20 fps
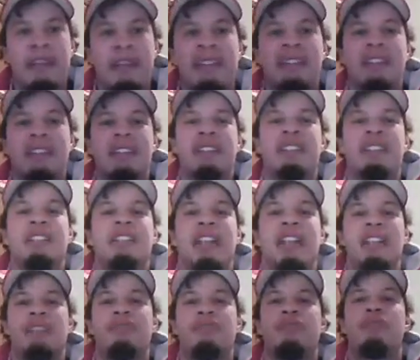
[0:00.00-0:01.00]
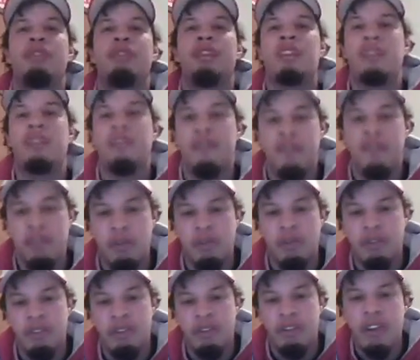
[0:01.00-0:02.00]
is successful in the
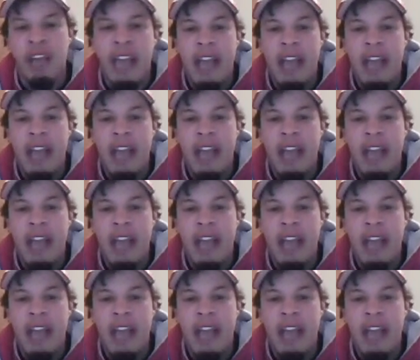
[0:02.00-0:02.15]
future.